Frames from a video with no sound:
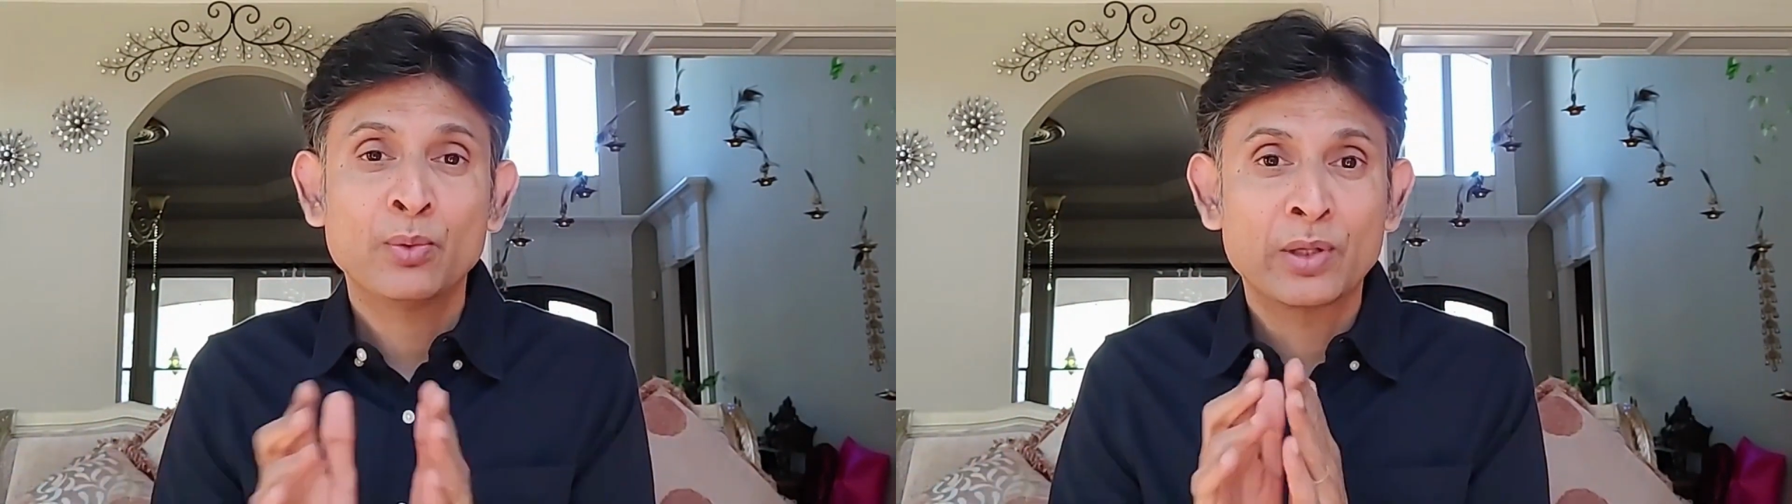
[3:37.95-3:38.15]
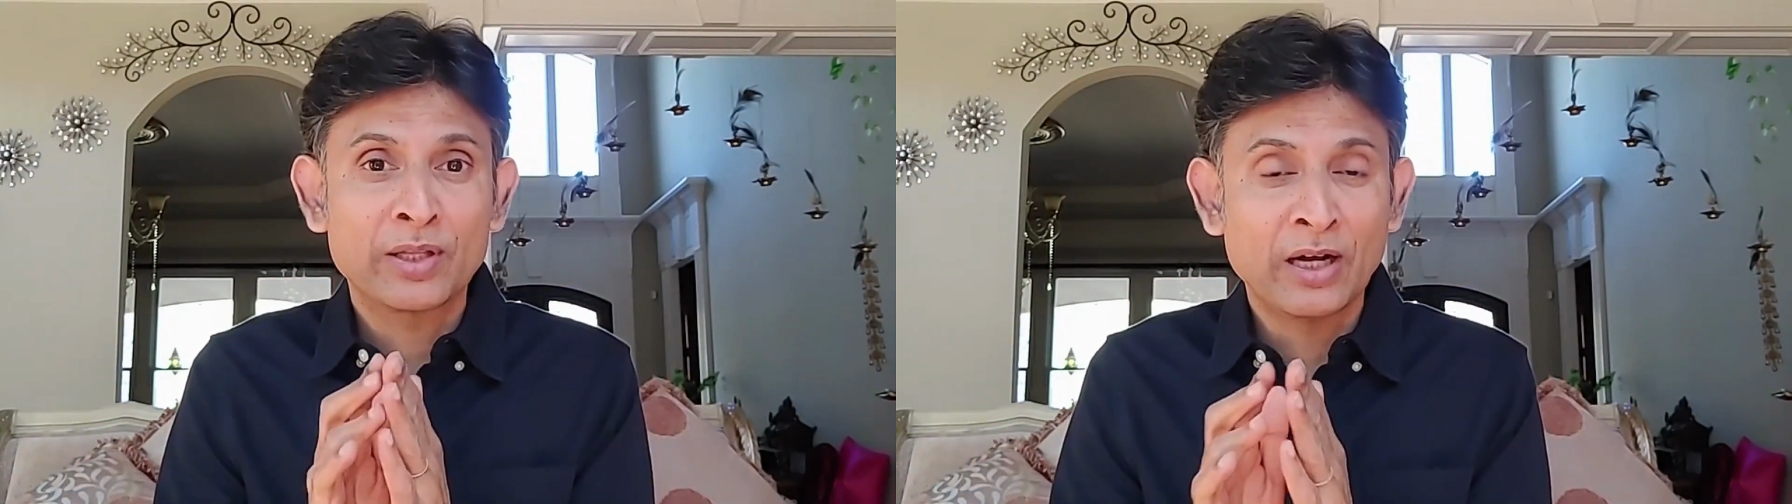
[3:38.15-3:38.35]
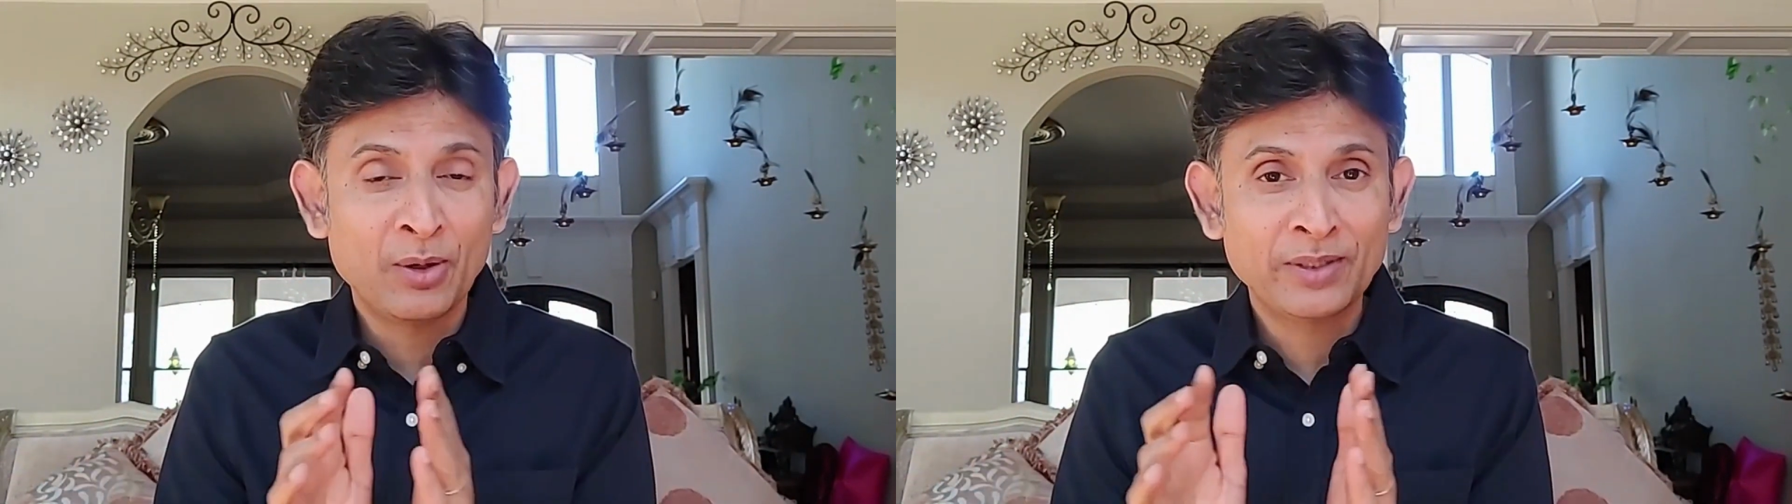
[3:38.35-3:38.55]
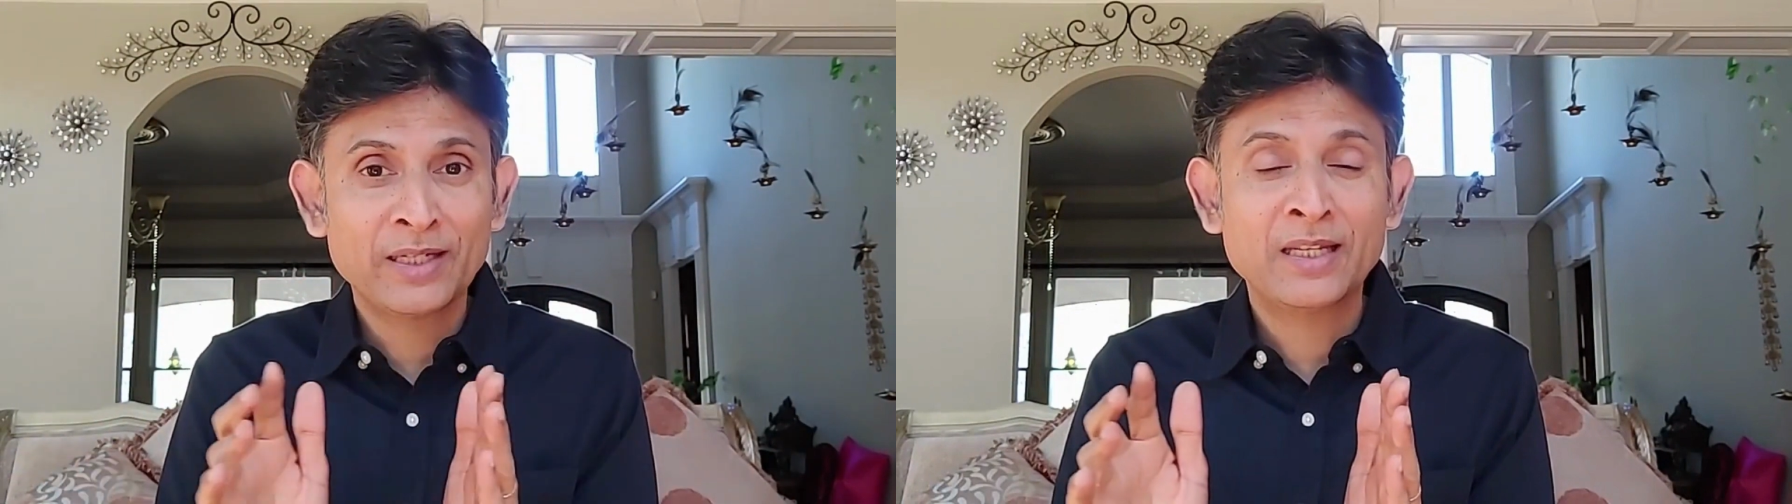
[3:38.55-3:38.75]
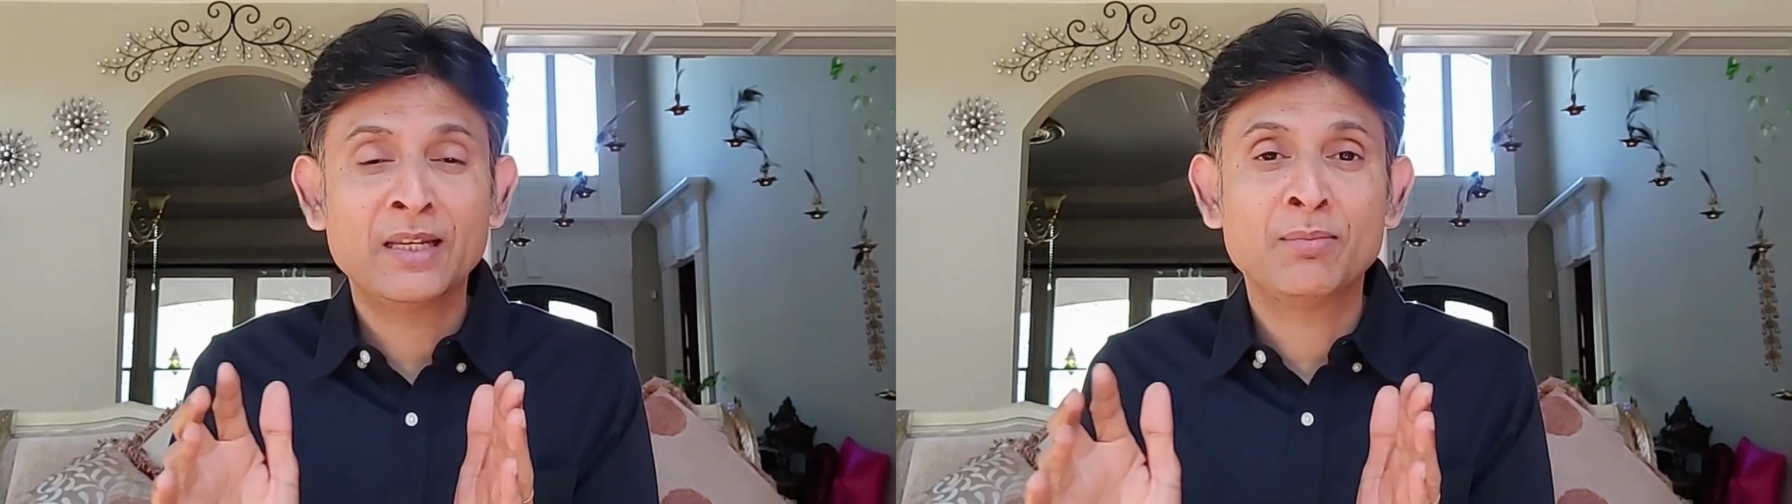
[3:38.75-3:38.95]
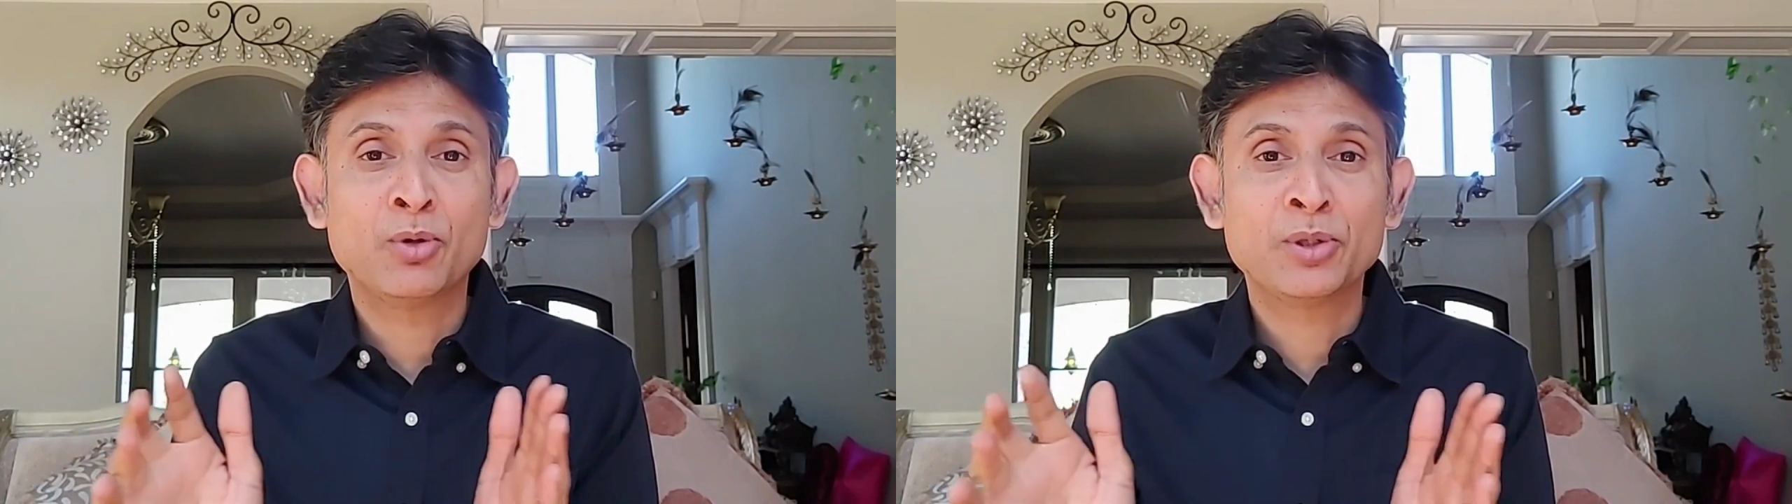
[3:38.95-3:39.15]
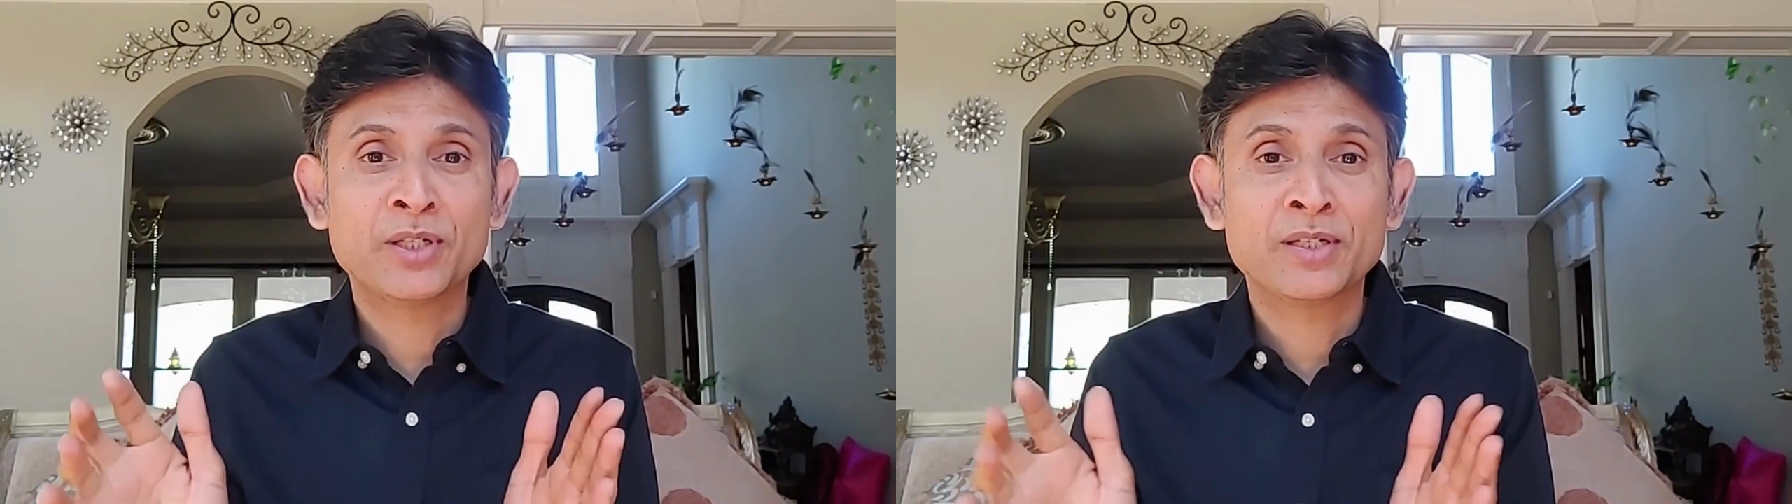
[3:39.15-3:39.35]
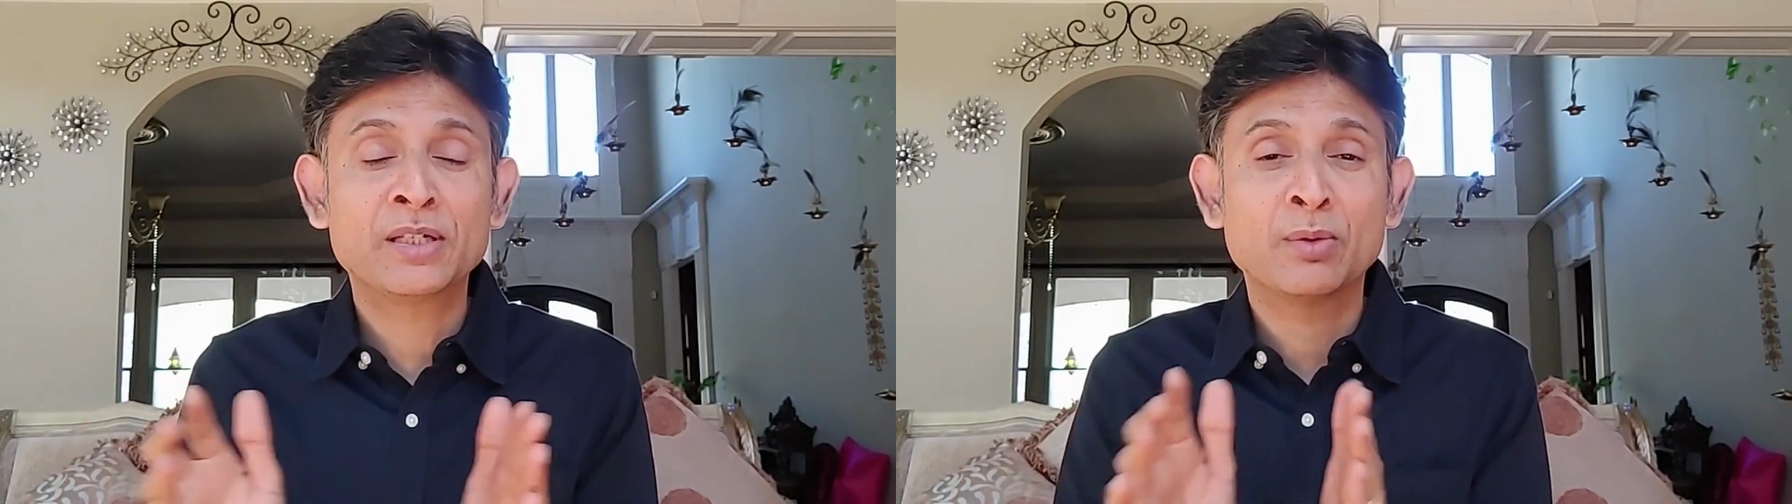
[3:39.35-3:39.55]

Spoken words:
without any emotions,